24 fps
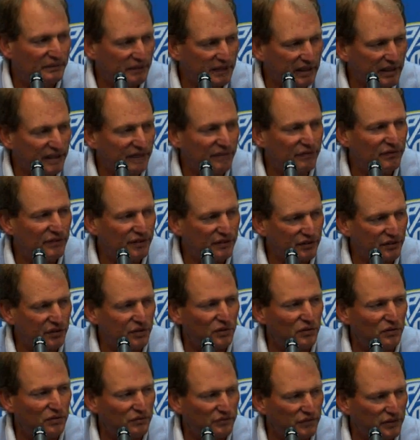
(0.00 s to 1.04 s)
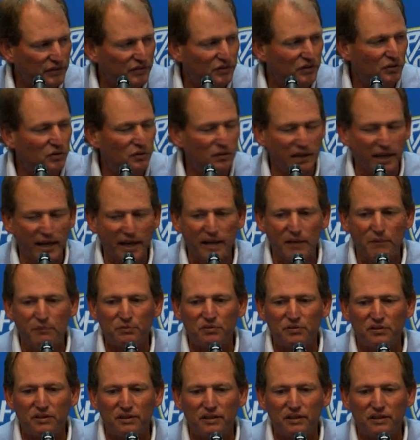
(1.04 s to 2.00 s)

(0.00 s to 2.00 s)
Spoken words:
really physical games.